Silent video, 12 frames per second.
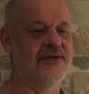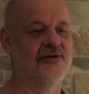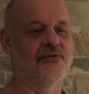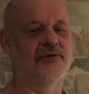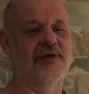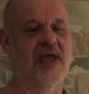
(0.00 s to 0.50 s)

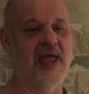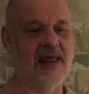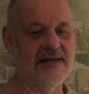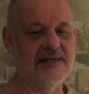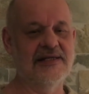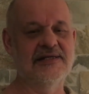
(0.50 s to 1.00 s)
You
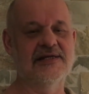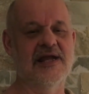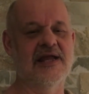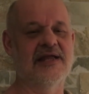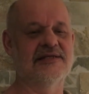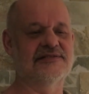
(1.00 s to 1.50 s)
can
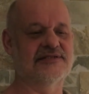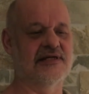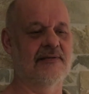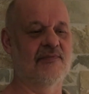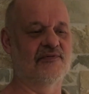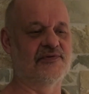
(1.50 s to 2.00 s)
enhance
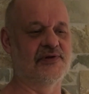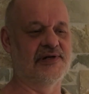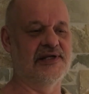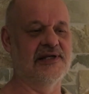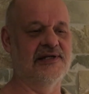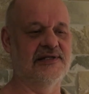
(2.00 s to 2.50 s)
some of the
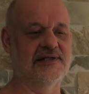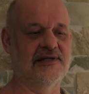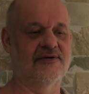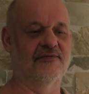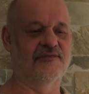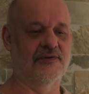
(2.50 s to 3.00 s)

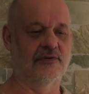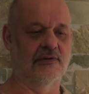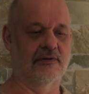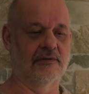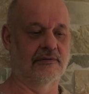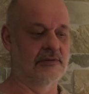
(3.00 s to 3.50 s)
rigidity of
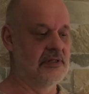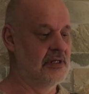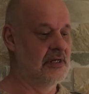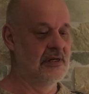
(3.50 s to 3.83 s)
your